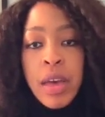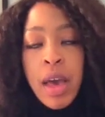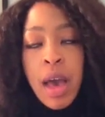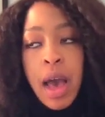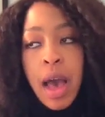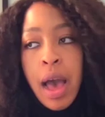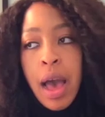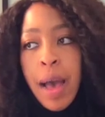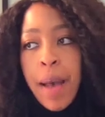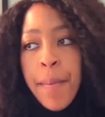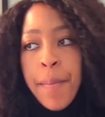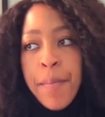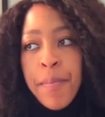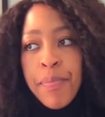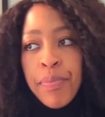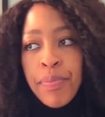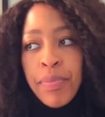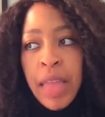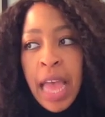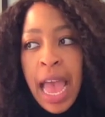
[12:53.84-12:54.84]

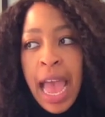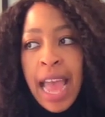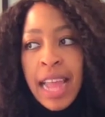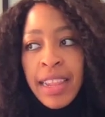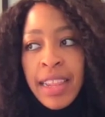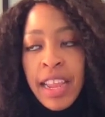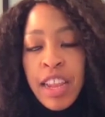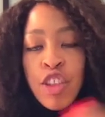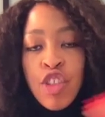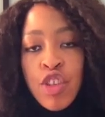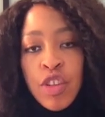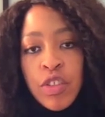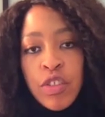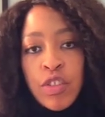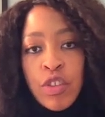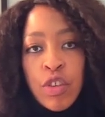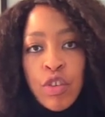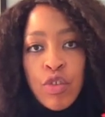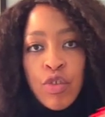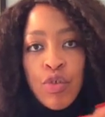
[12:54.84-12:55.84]
and they'd
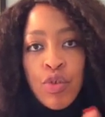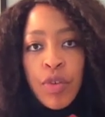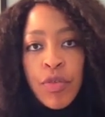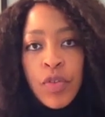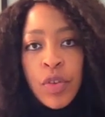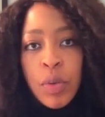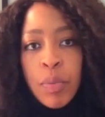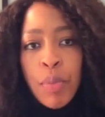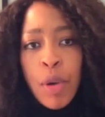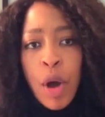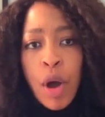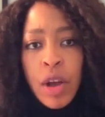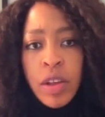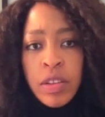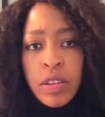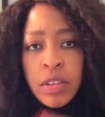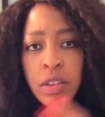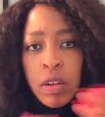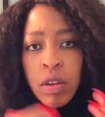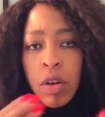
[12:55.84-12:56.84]
just driven
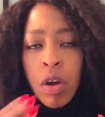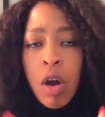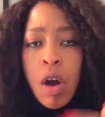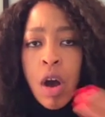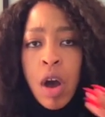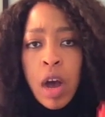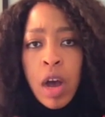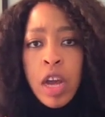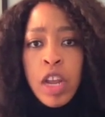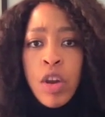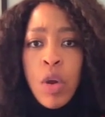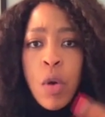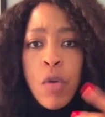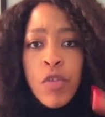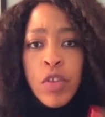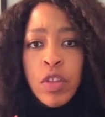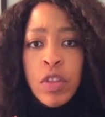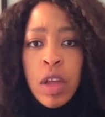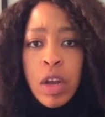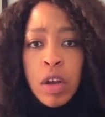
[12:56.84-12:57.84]
past a car, and
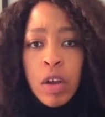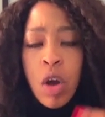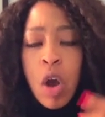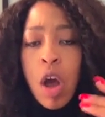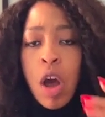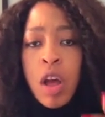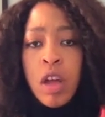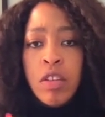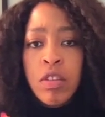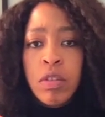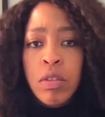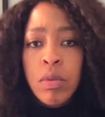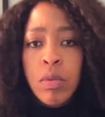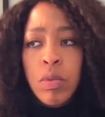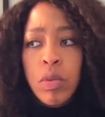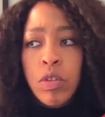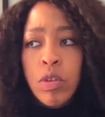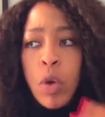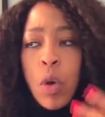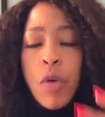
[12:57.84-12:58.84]
a car
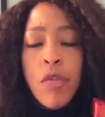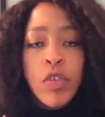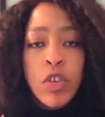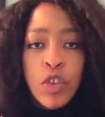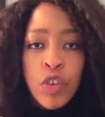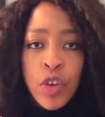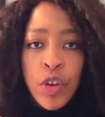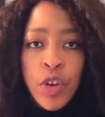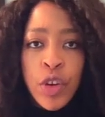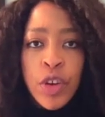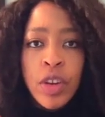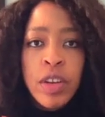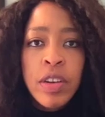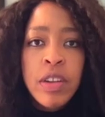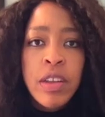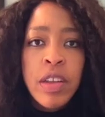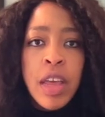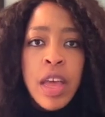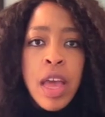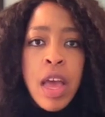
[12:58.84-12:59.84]
was
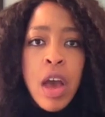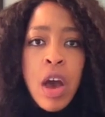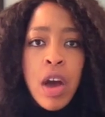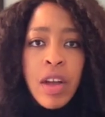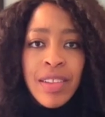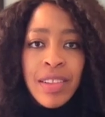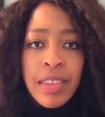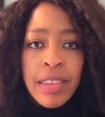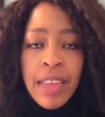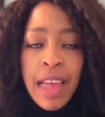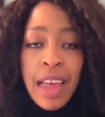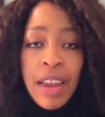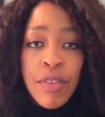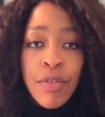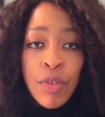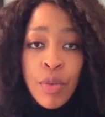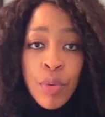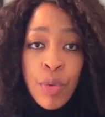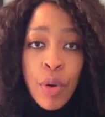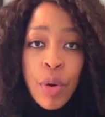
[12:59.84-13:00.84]
overturned on the side
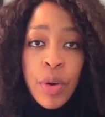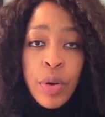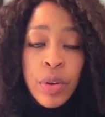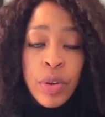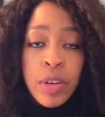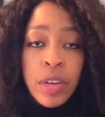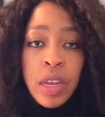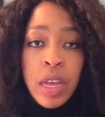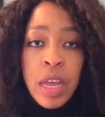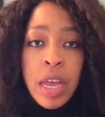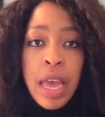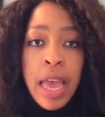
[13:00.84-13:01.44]
of the road,